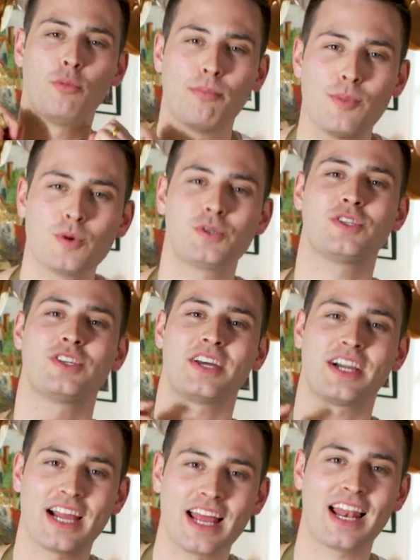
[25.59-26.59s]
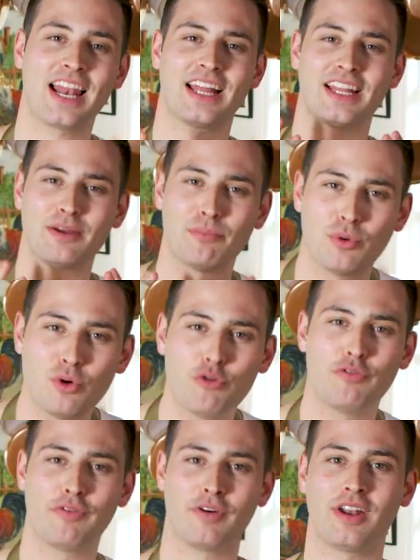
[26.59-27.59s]
Mozzarella
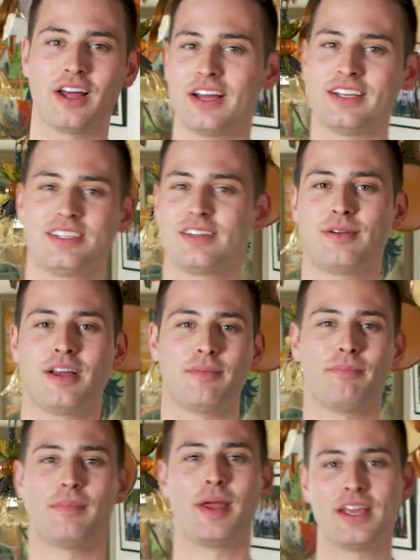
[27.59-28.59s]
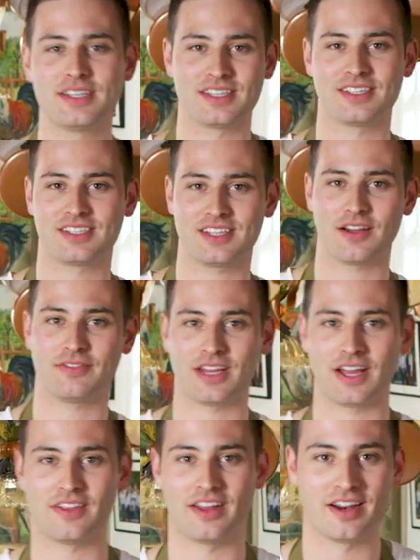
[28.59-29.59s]
Bufala. It's amazing stuff
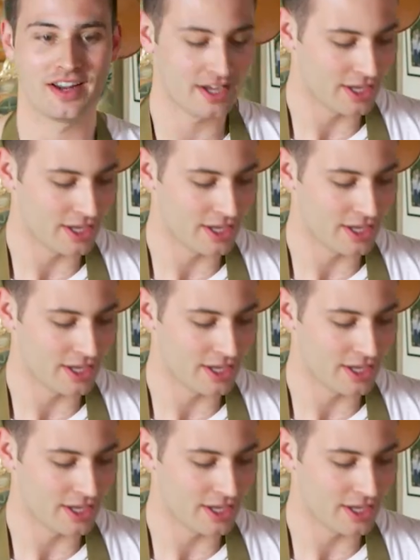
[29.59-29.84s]
down there.